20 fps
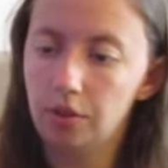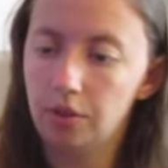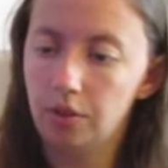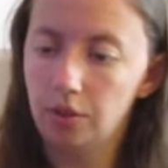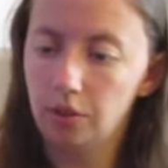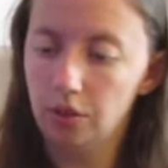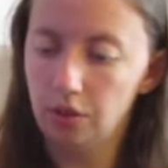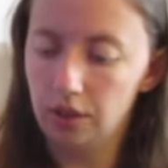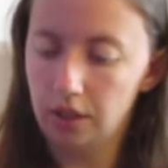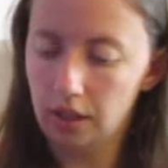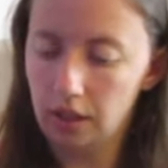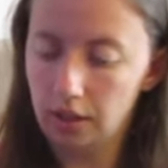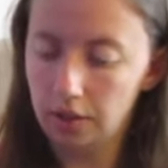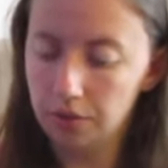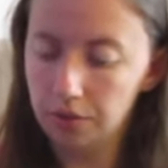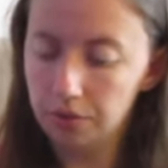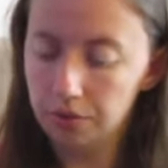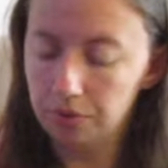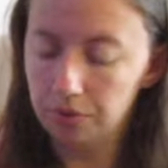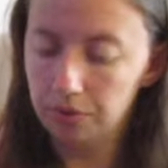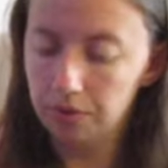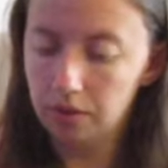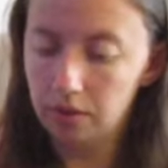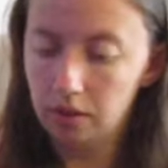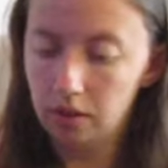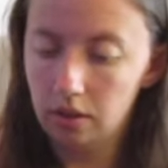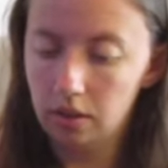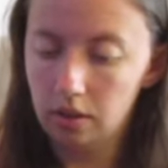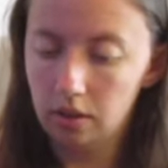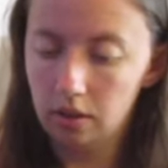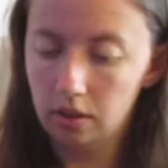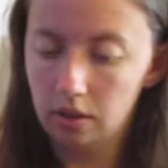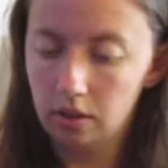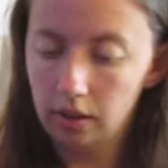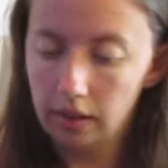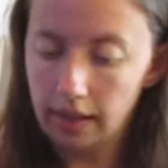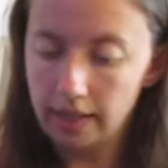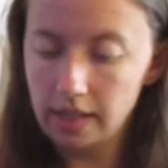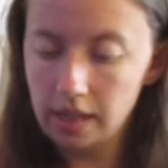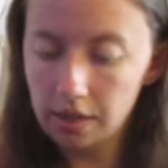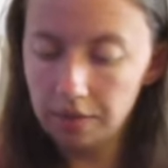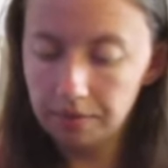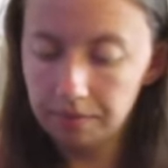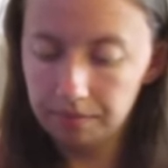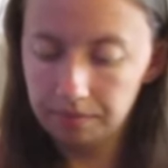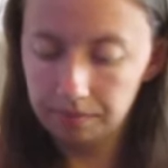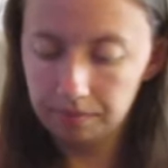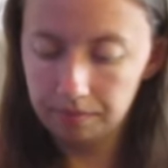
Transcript: Good girl. Lie down.